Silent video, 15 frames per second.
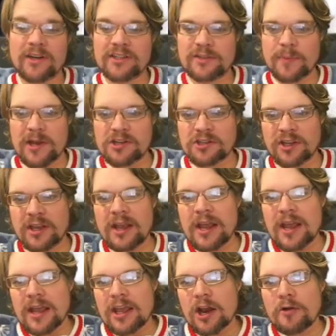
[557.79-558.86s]
And especially,
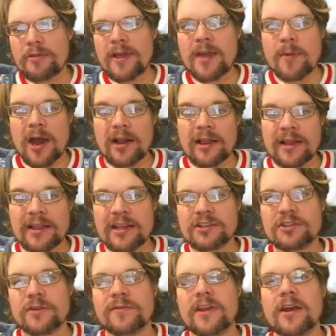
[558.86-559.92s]
you know, think about it like this.
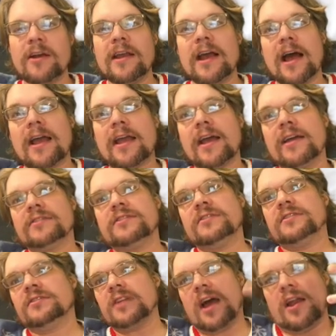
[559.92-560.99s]
So if Gary Gygax
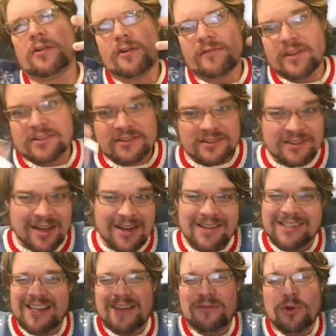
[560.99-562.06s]
is, I don't know if that's his son,
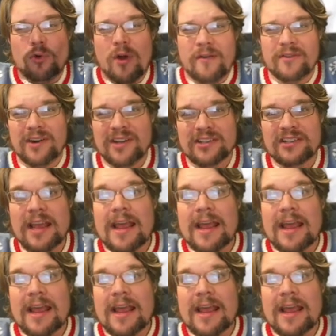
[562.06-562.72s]
his nephew, whoever it is,